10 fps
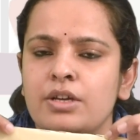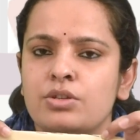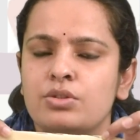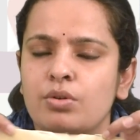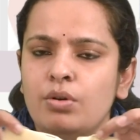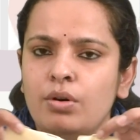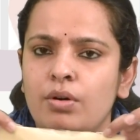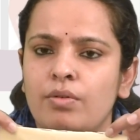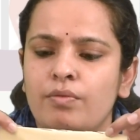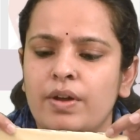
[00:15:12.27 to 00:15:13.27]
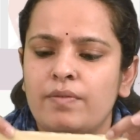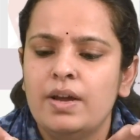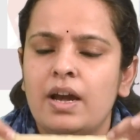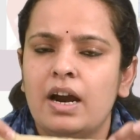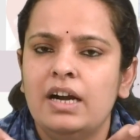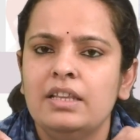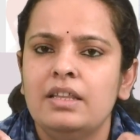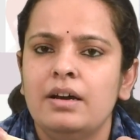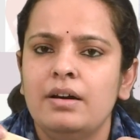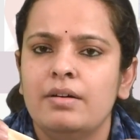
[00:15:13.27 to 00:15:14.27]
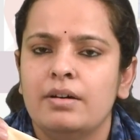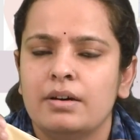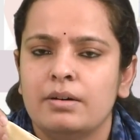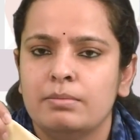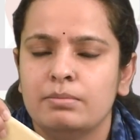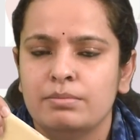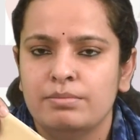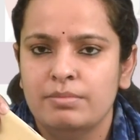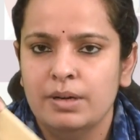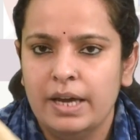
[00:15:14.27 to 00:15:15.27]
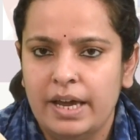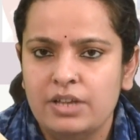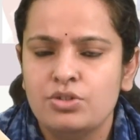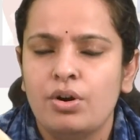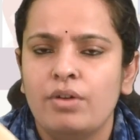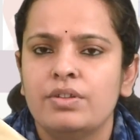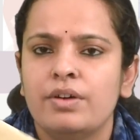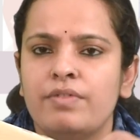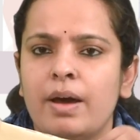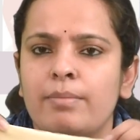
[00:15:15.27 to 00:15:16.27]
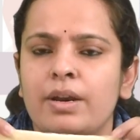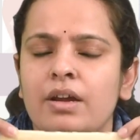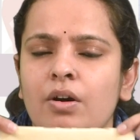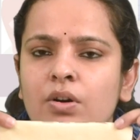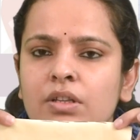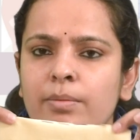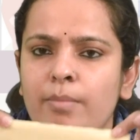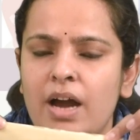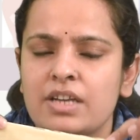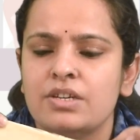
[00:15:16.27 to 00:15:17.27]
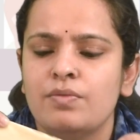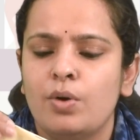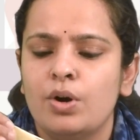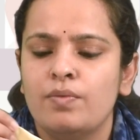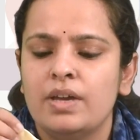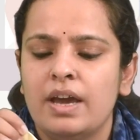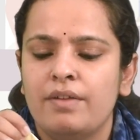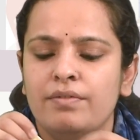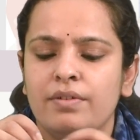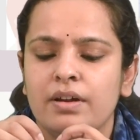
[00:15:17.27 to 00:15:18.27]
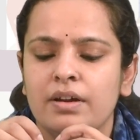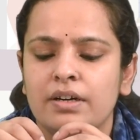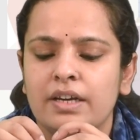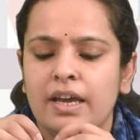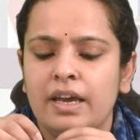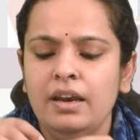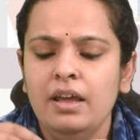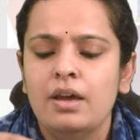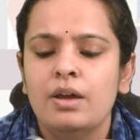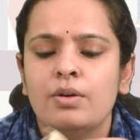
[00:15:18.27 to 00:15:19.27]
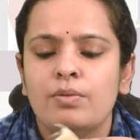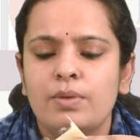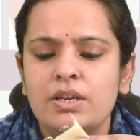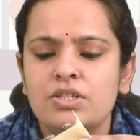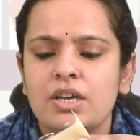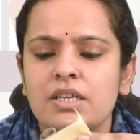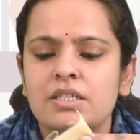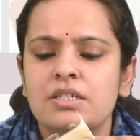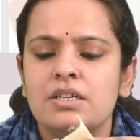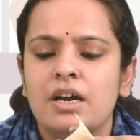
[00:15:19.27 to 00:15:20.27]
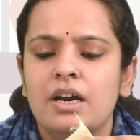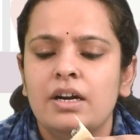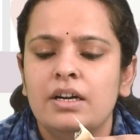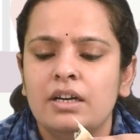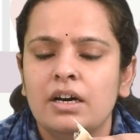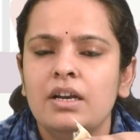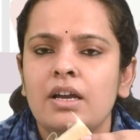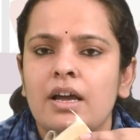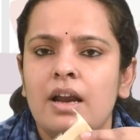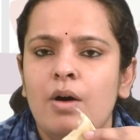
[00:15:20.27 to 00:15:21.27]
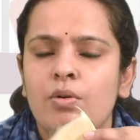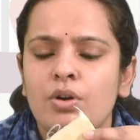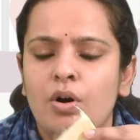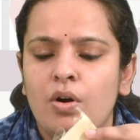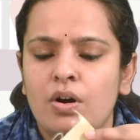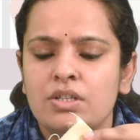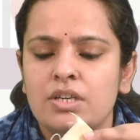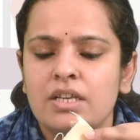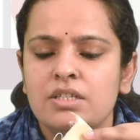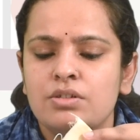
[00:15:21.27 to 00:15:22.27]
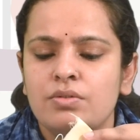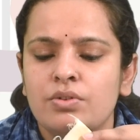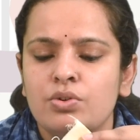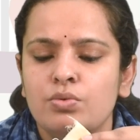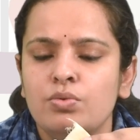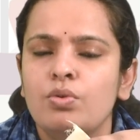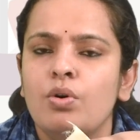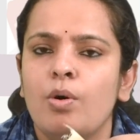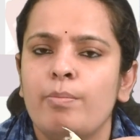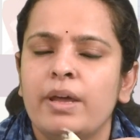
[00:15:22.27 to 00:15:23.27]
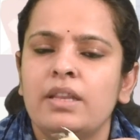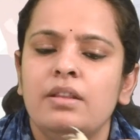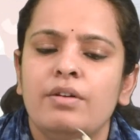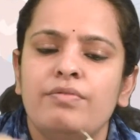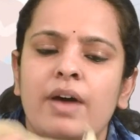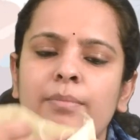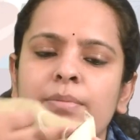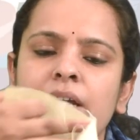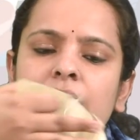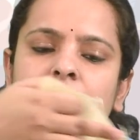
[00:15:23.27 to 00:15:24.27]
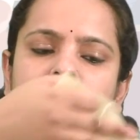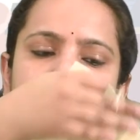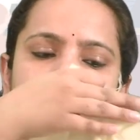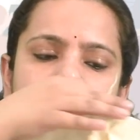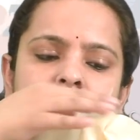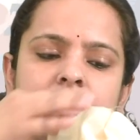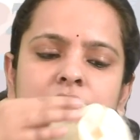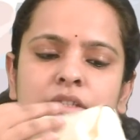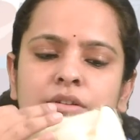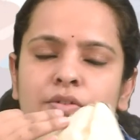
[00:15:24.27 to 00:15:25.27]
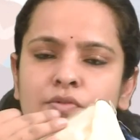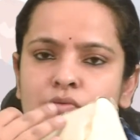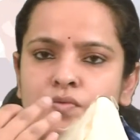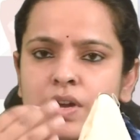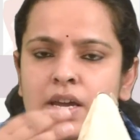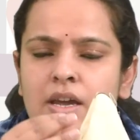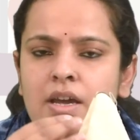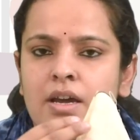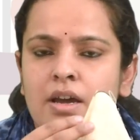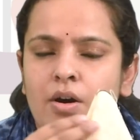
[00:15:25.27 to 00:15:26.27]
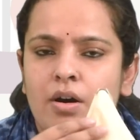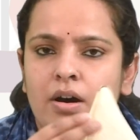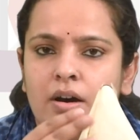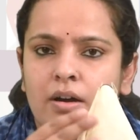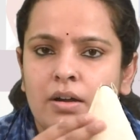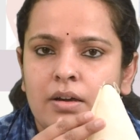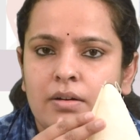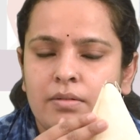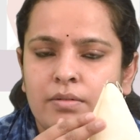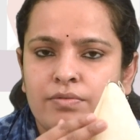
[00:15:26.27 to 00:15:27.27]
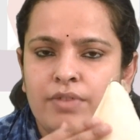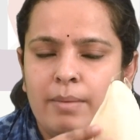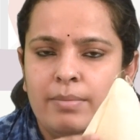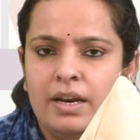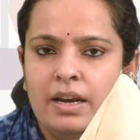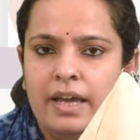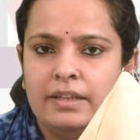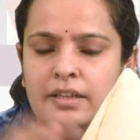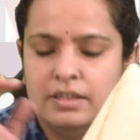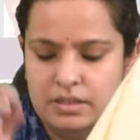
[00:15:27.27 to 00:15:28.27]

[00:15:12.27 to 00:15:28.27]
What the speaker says: So when we cut the edge of the fabric or the margin what we have taken, we just turn around or just do open the fabric like this. We fabric like this.